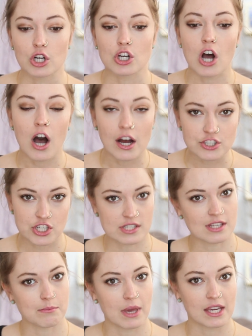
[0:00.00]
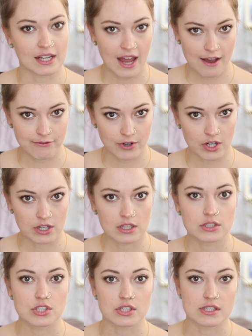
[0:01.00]
consciously make an effort
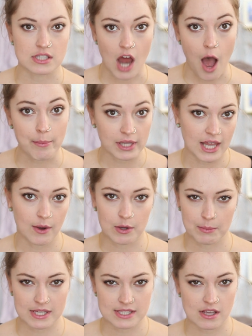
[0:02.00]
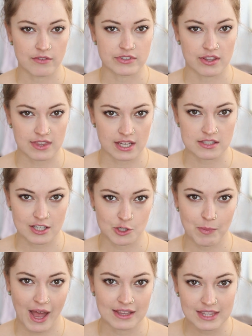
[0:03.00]
to stop allowing myself to think such
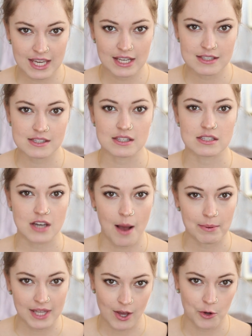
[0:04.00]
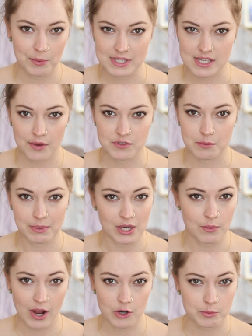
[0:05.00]
bad things, stop allowing myself to be
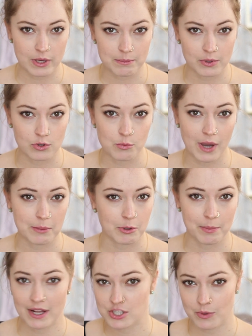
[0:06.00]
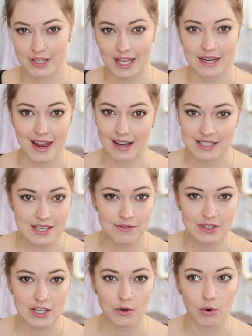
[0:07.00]
around people who might perpetuate that
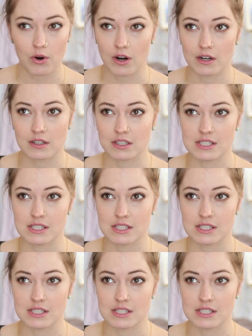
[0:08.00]
negativity or